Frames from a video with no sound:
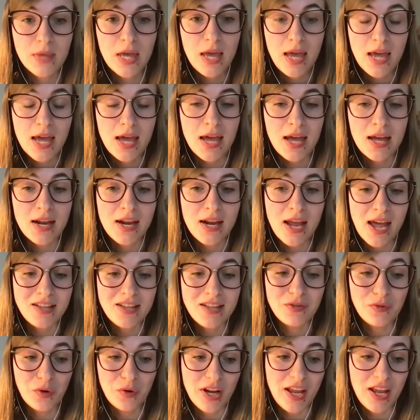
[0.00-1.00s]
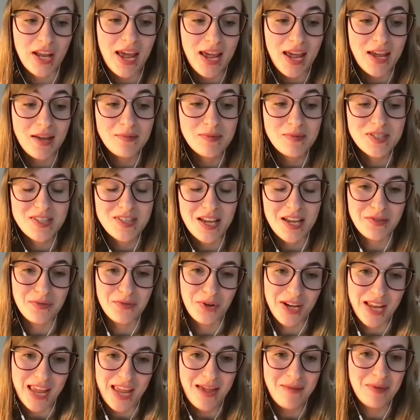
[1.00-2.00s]
And as for games, as
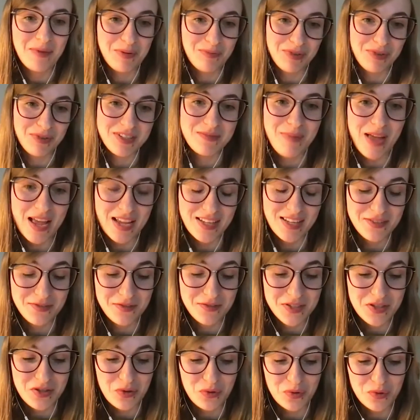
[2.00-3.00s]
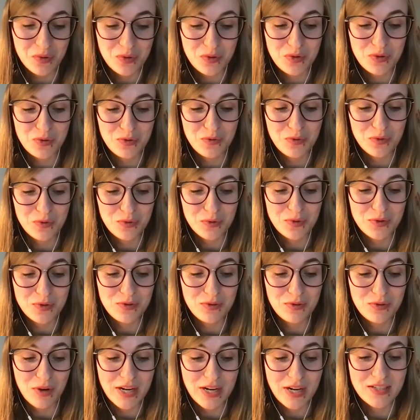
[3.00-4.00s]
for gaming perspective and so on and so forth,
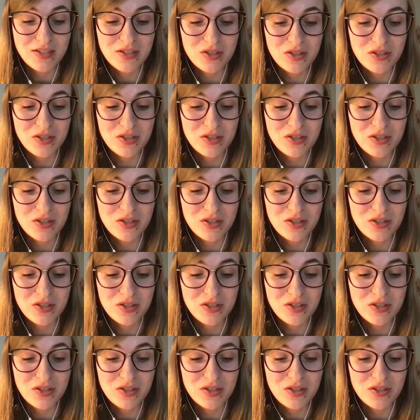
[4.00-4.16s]
right?